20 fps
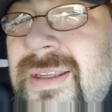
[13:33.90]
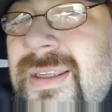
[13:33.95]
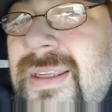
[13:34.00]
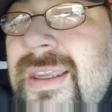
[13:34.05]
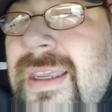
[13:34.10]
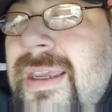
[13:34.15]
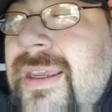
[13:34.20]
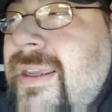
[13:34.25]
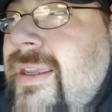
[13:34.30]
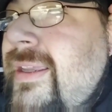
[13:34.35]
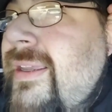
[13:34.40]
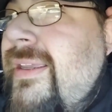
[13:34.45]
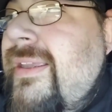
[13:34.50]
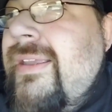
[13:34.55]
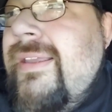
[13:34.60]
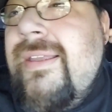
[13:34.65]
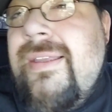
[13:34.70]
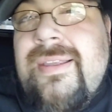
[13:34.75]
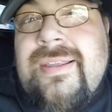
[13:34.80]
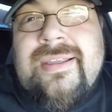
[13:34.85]
yeah,
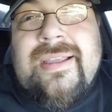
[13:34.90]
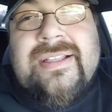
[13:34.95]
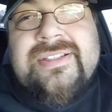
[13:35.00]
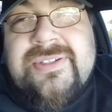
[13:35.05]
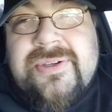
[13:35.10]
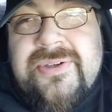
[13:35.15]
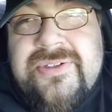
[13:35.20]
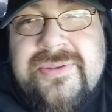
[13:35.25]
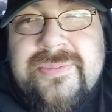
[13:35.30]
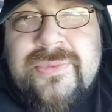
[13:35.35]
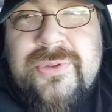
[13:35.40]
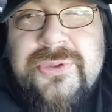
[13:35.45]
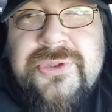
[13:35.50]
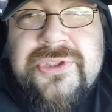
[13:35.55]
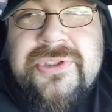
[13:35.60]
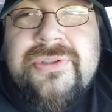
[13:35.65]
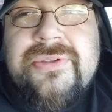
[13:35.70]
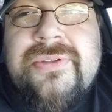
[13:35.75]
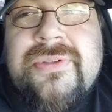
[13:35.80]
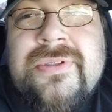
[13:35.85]
that's always
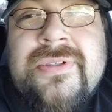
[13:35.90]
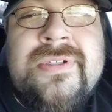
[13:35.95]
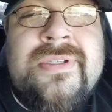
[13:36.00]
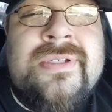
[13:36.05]
emotional.